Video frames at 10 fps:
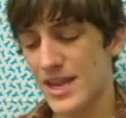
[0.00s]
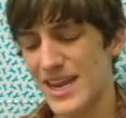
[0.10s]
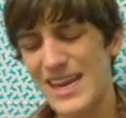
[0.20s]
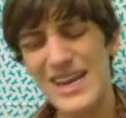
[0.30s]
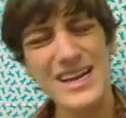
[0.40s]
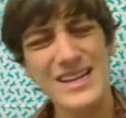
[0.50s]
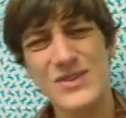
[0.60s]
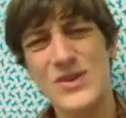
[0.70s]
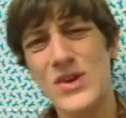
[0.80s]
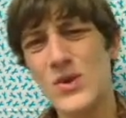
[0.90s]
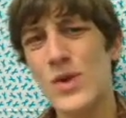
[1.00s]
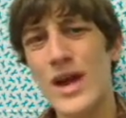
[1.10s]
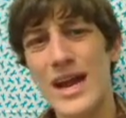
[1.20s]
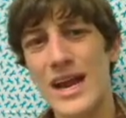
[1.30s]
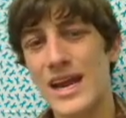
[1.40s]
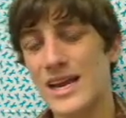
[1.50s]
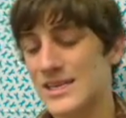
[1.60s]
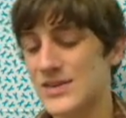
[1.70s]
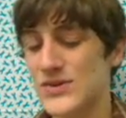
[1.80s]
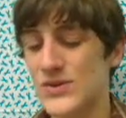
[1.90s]
Knitting is a good way
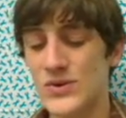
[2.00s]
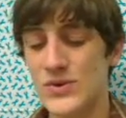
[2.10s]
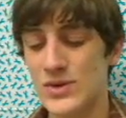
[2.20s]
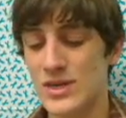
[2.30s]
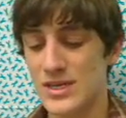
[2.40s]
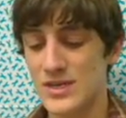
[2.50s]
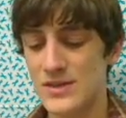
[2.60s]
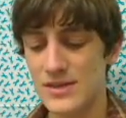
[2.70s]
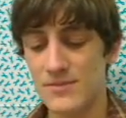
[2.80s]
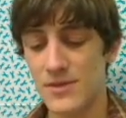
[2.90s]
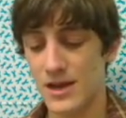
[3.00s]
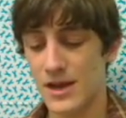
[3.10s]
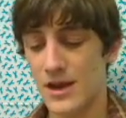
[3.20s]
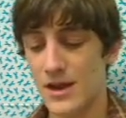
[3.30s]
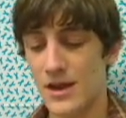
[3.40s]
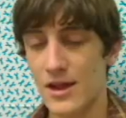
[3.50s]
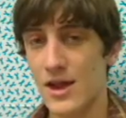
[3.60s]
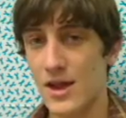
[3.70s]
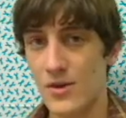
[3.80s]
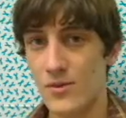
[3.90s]
to do something
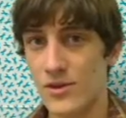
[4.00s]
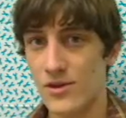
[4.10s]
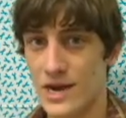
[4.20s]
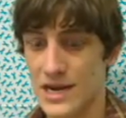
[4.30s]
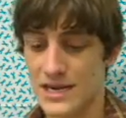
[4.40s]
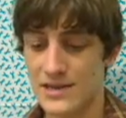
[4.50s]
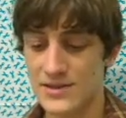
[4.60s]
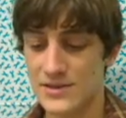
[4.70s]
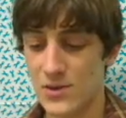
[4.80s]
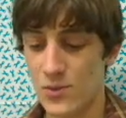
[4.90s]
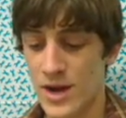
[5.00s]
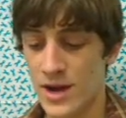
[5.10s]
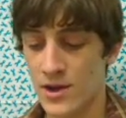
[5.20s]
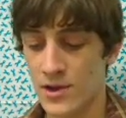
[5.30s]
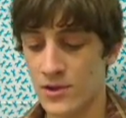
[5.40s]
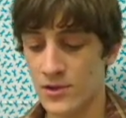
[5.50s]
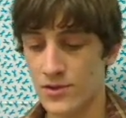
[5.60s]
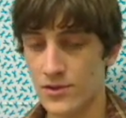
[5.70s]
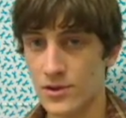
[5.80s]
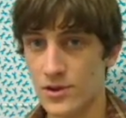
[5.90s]
with your hands
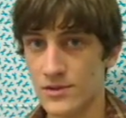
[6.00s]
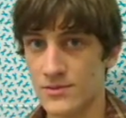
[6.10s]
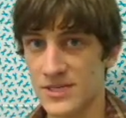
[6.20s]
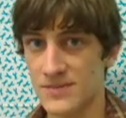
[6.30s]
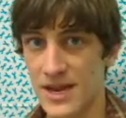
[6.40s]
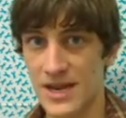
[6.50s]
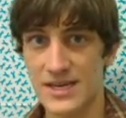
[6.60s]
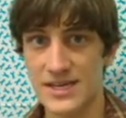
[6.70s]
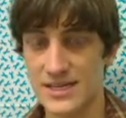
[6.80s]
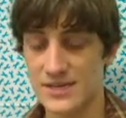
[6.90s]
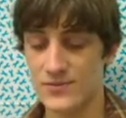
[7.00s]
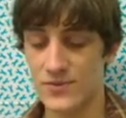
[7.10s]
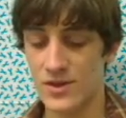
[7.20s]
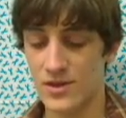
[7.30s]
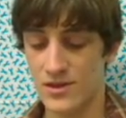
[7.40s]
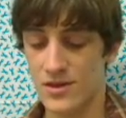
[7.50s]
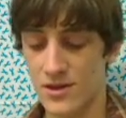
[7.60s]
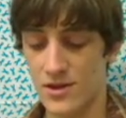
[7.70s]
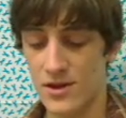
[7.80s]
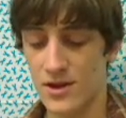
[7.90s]
while just paying attention with
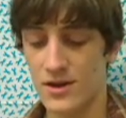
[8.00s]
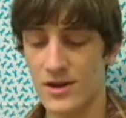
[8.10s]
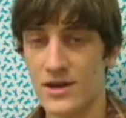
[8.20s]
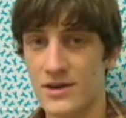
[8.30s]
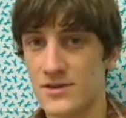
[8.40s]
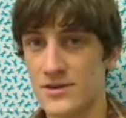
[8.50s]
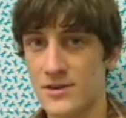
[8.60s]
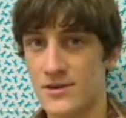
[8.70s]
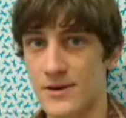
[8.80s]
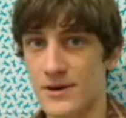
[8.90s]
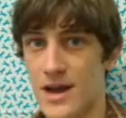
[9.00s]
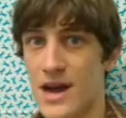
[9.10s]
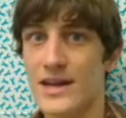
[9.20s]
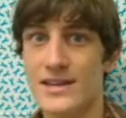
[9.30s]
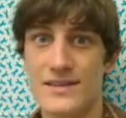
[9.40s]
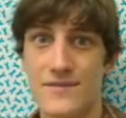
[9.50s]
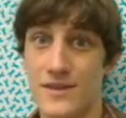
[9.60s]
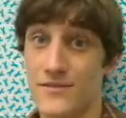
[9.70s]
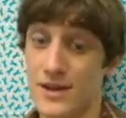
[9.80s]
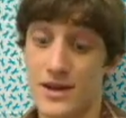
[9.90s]
your ears, your eyes, even
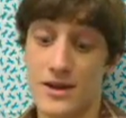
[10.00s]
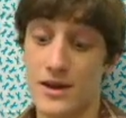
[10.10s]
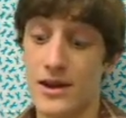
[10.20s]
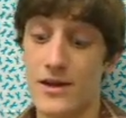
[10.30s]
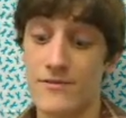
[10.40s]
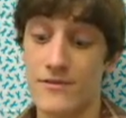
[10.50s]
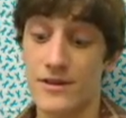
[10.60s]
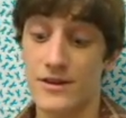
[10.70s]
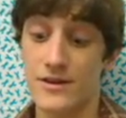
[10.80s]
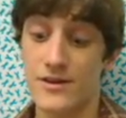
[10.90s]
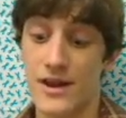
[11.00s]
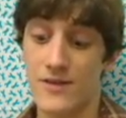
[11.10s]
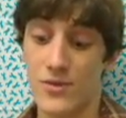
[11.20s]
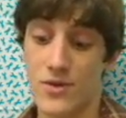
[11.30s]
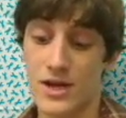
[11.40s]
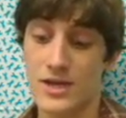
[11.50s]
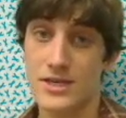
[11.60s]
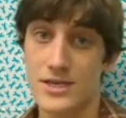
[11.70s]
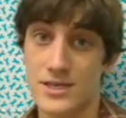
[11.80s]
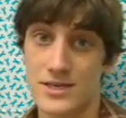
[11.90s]
if you get good enough. You don't have to watch.